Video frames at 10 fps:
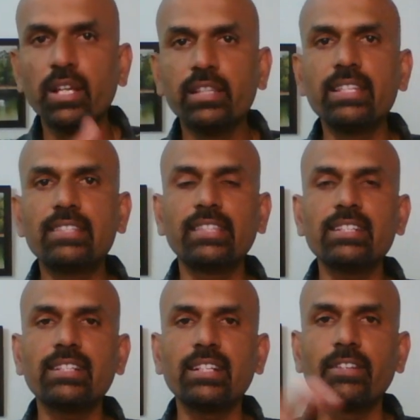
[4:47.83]
these
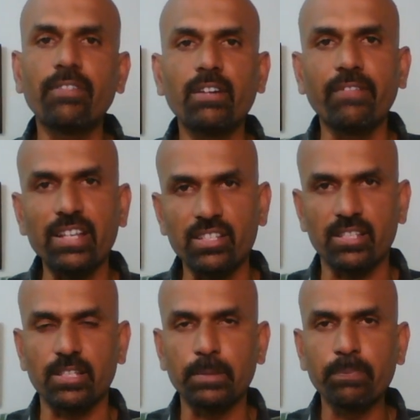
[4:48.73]
things in a different
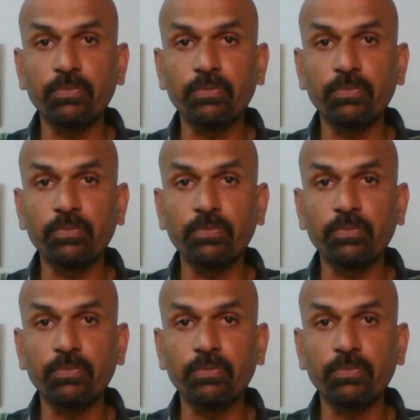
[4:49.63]
phases.